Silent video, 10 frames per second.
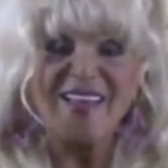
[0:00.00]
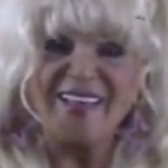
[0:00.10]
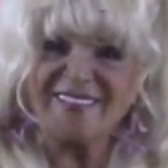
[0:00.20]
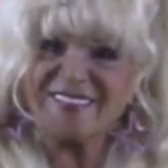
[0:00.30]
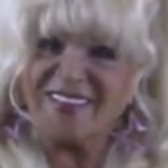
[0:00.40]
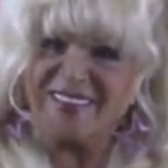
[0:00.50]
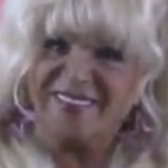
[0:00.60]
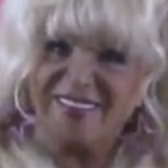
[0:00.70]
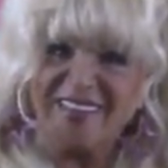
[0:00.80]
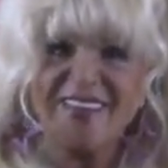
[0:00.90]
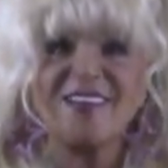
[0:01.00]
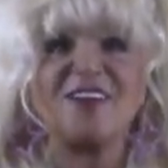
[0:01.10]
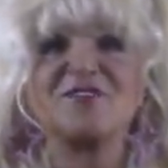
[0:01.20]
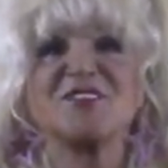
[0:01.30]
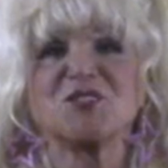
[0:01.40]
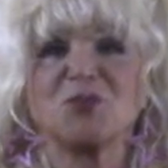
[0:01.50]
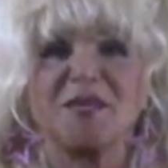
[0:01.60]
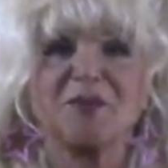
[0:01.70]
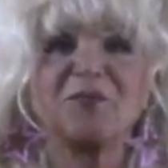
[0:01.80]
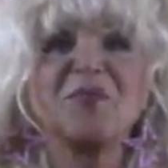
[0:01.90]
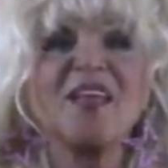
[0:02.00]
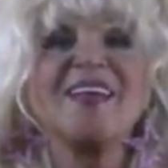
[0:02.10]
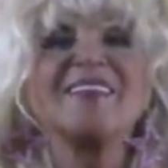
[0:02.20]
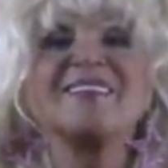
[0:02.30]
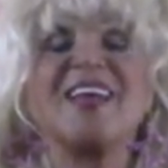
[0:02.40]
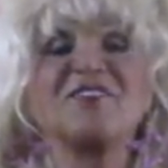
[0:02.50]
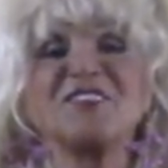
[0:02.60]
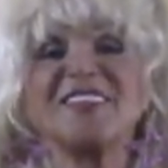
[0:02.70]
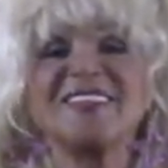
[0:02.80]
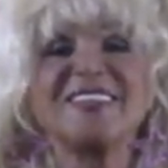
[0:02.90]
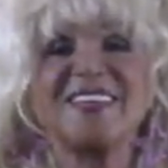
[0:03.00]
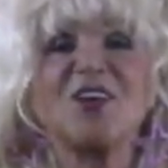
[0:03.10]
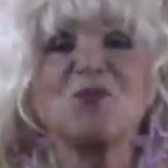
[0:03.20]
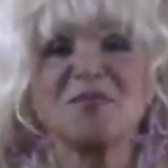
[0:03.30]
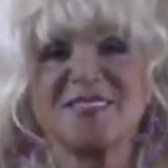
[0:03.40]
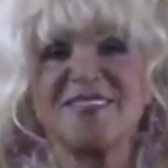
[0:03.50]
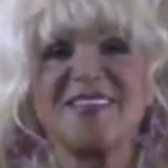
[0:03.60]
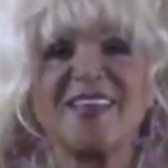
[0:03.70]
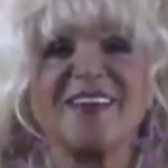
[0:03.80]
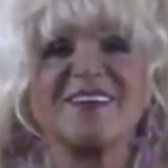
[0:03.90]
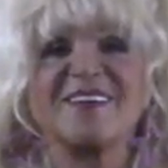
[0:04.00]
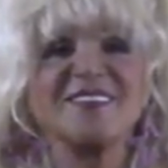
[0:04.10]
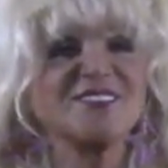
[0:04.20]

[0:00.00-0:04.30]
It's like taking off this week. Definitely hope is in the air,